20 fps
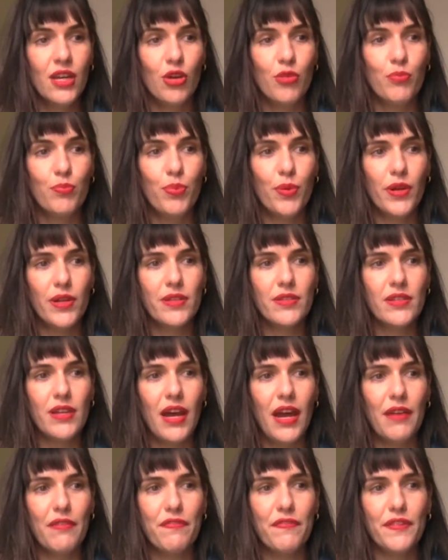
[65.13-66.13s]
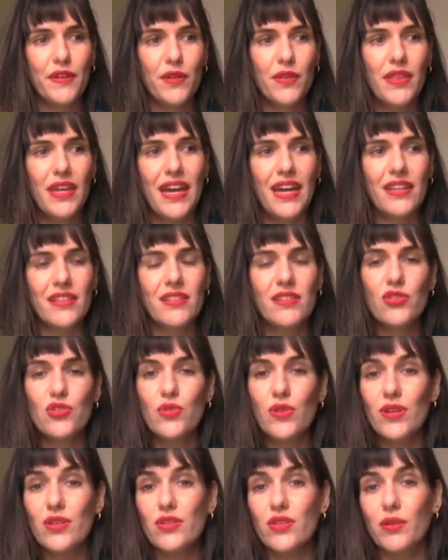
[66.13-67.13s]
But I feel that
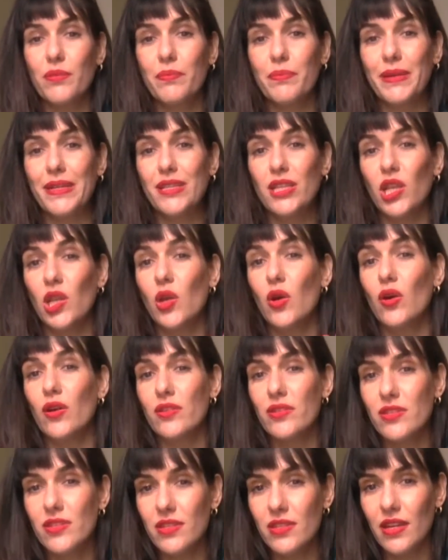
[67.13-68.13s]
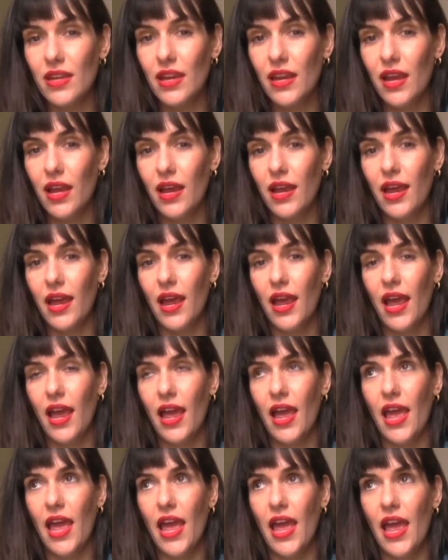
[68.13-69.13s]
students are a bit lost
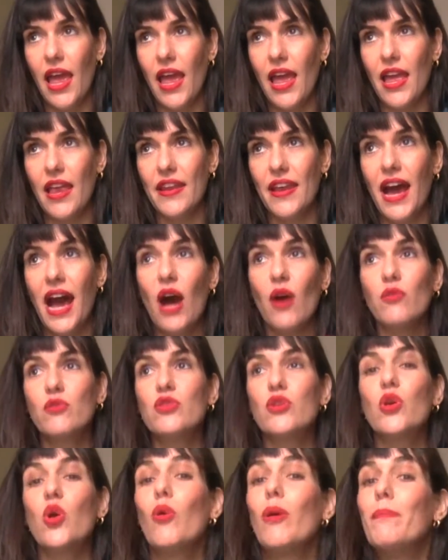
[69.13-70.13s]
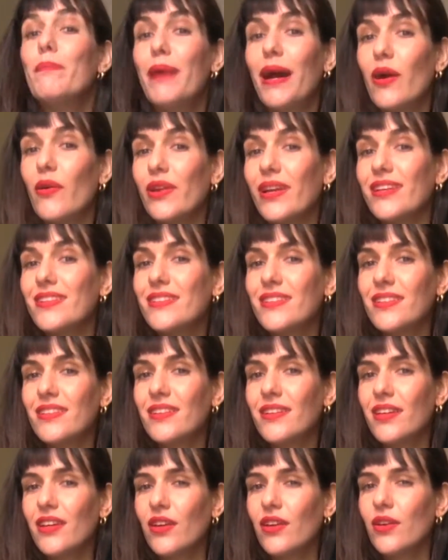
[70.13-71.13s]
in how to go about it.
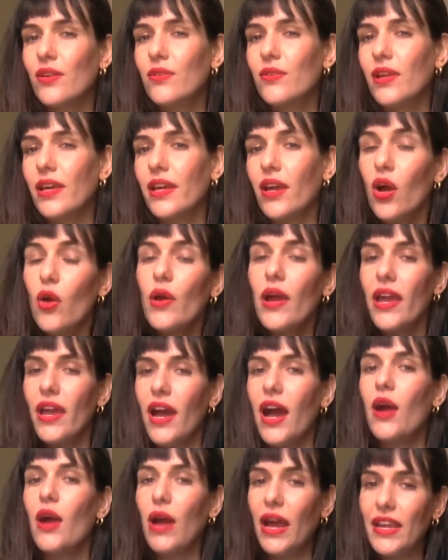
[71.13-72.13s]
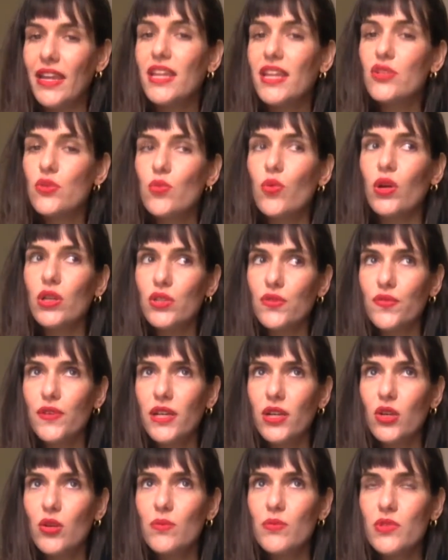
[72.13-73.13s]
You know, like, okay, I need to watch
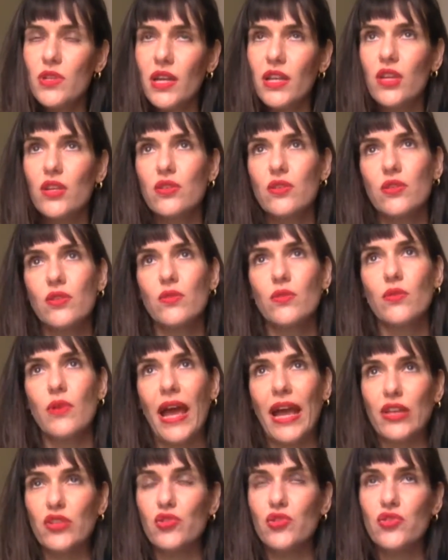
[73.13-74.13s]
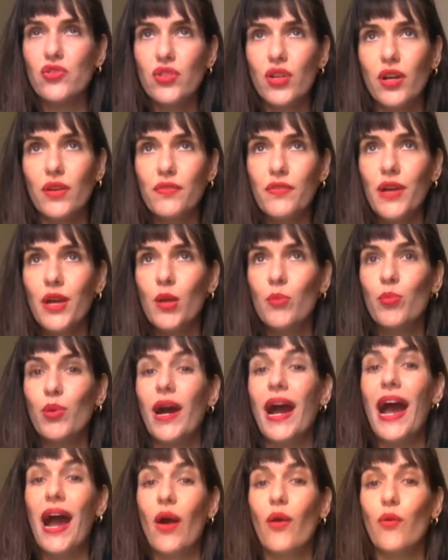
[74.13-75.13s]
films, I need to do extra stuff, but
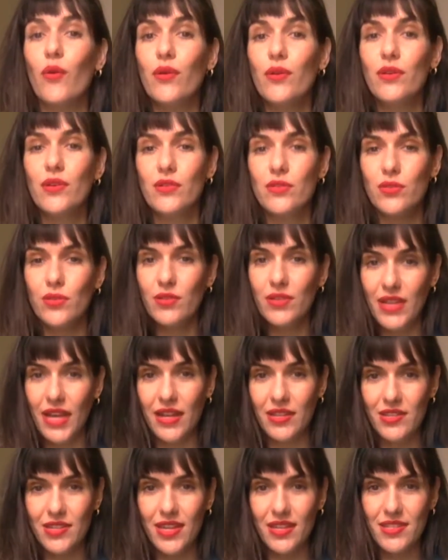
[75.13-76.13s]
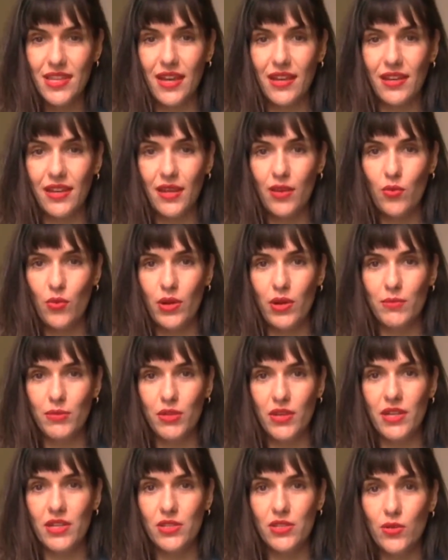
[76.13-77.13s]
how? So that's exactly what I'm
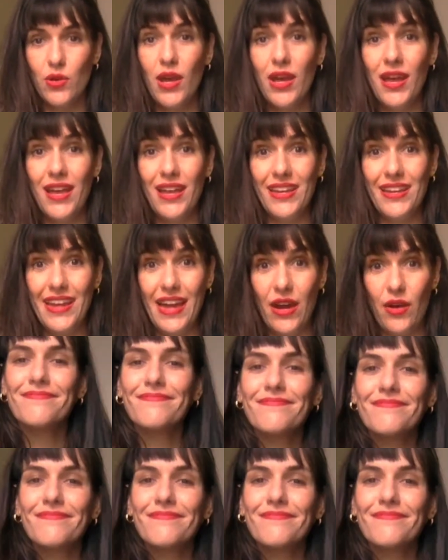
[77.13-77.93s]
gonna do now.